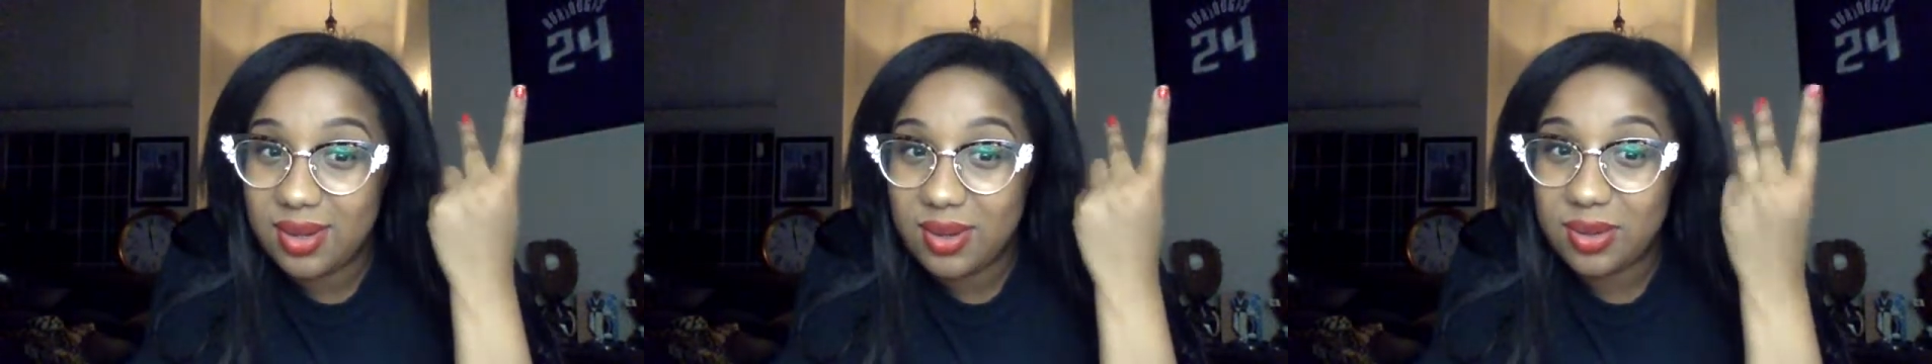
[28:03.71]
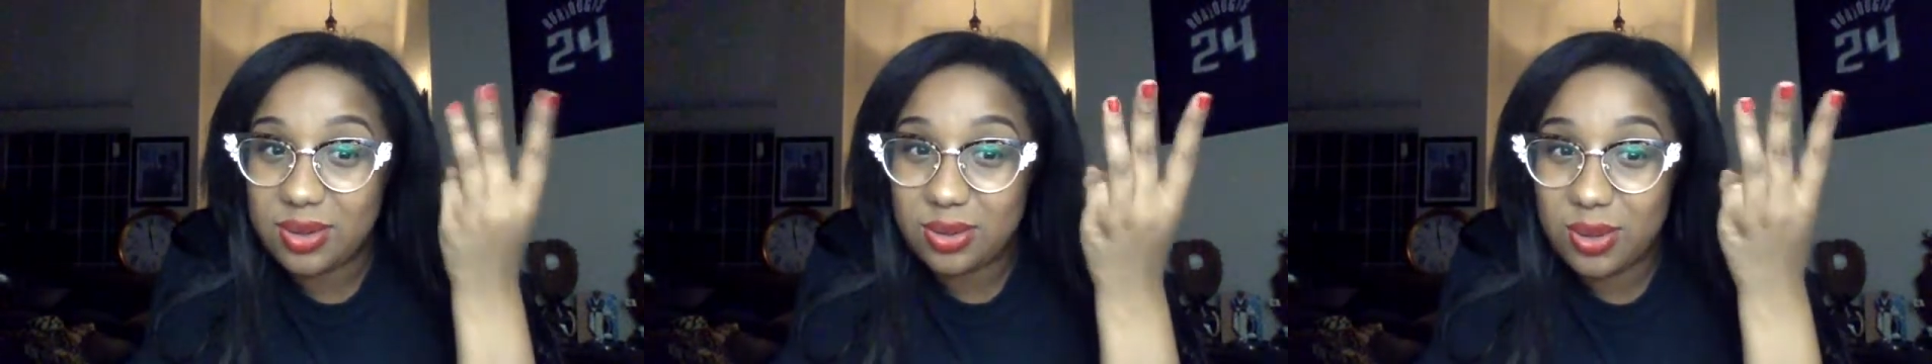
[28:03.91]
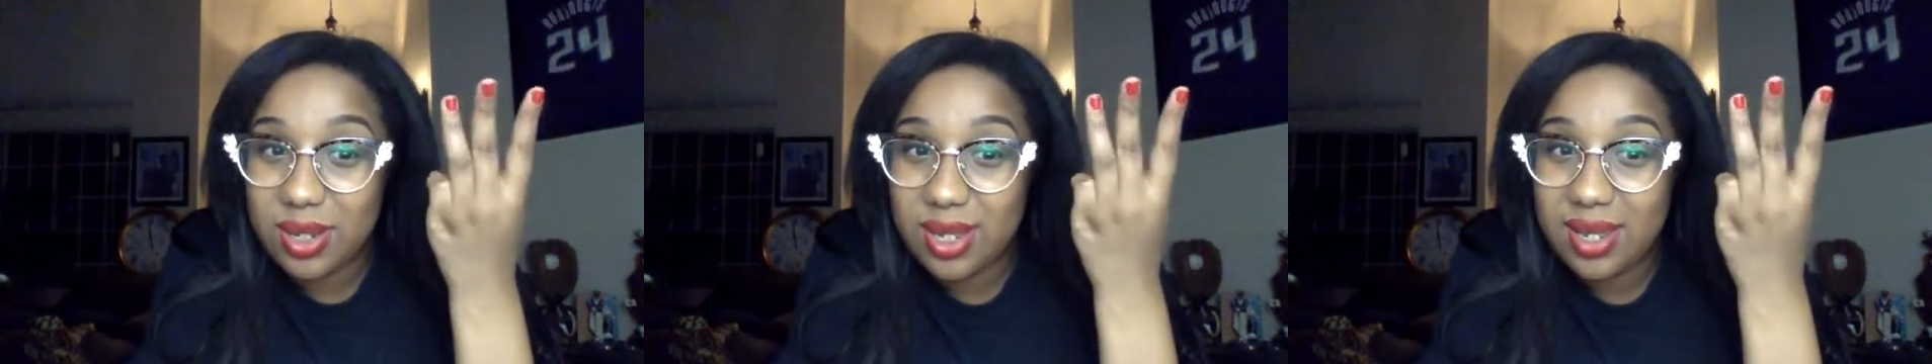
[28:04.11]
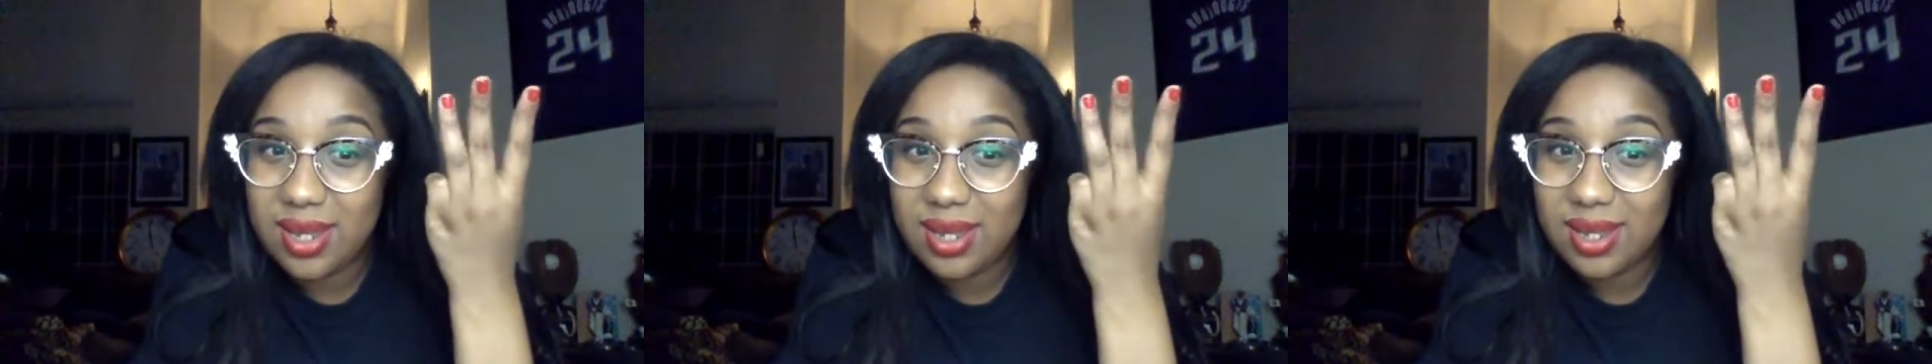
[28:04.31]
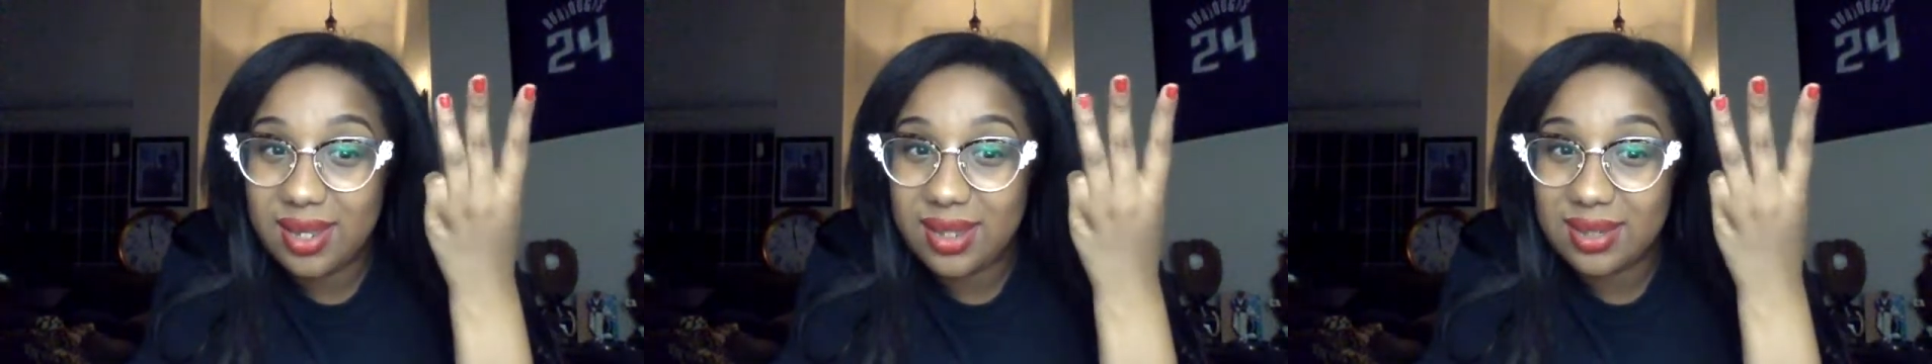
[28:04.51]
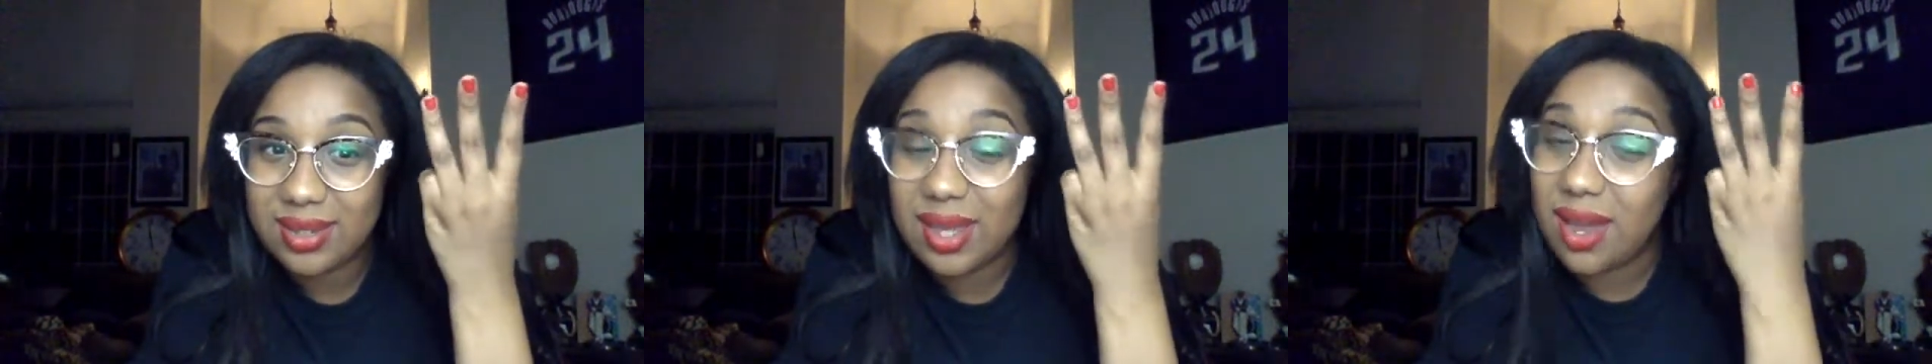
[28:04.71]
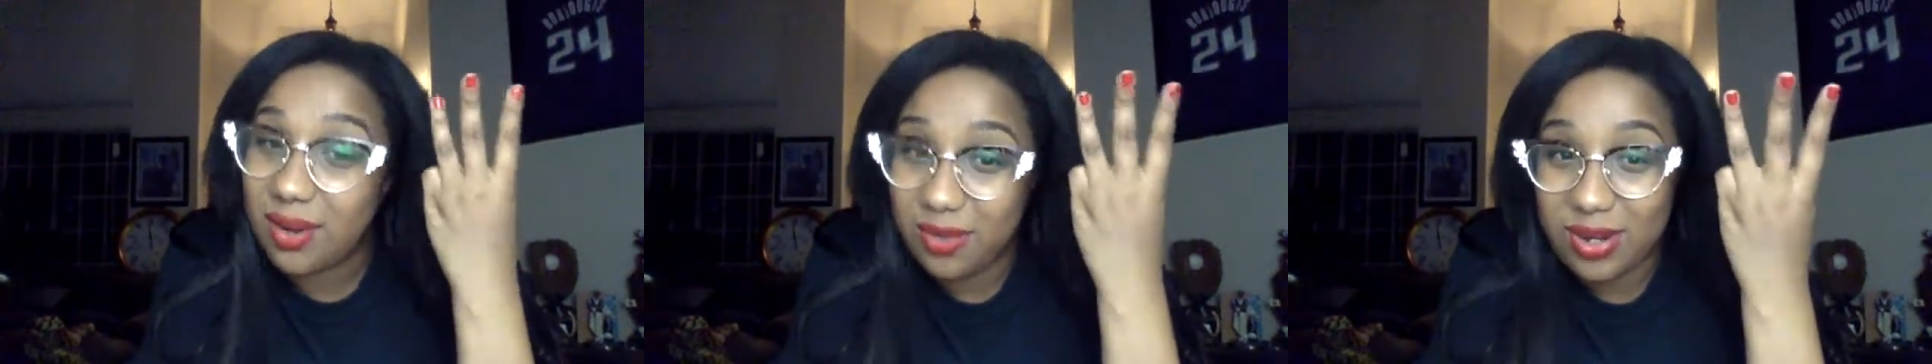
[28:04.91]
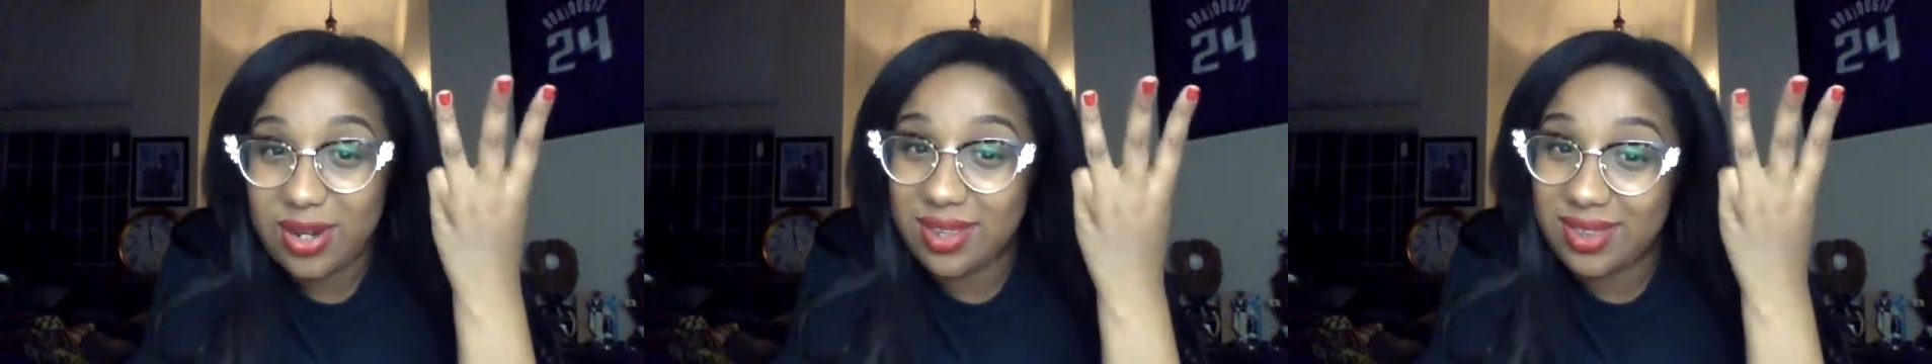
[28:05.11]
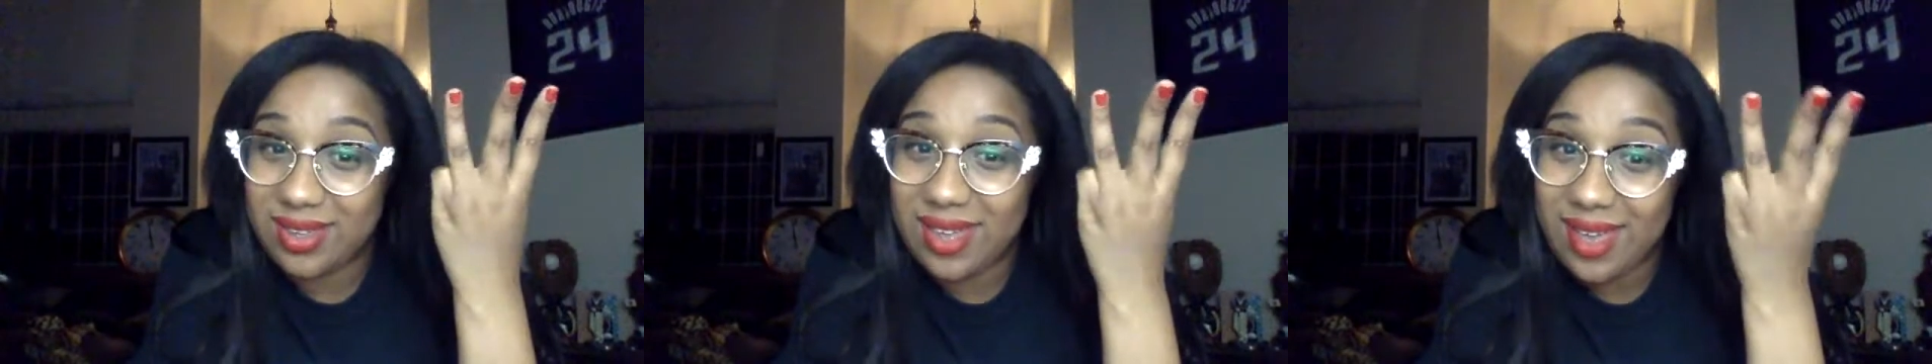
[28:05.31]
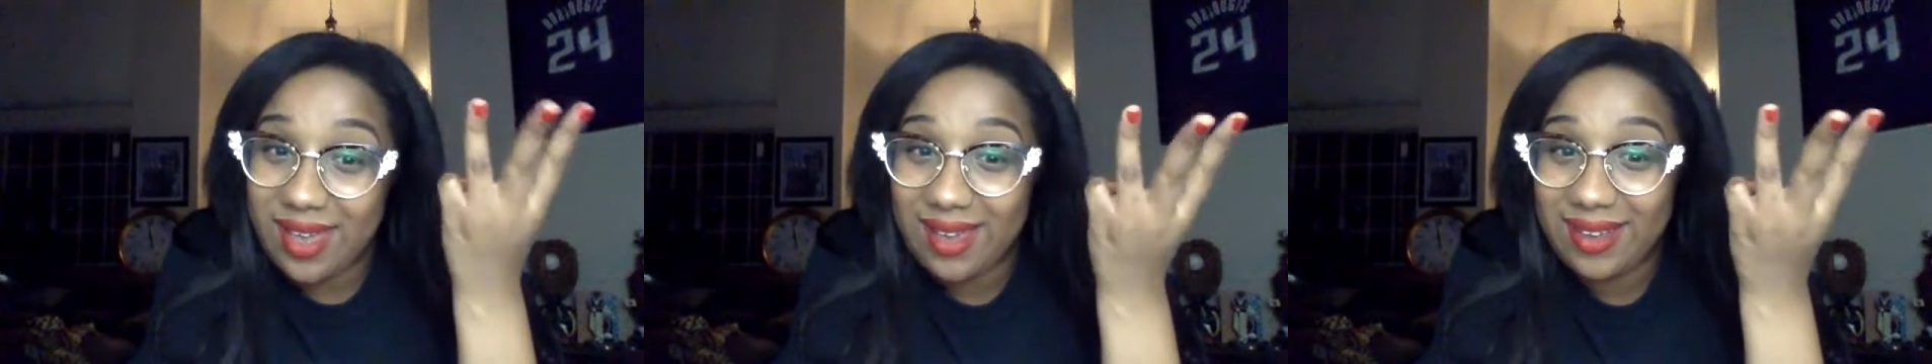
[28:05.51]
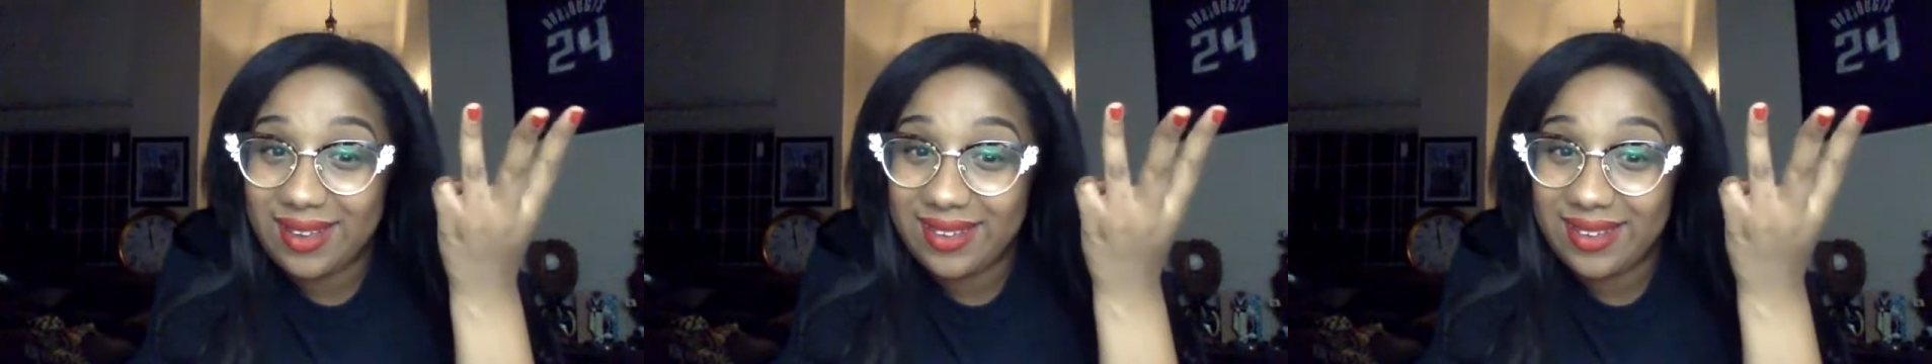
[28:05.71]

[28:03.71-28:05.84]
or three, they got rid of the cat.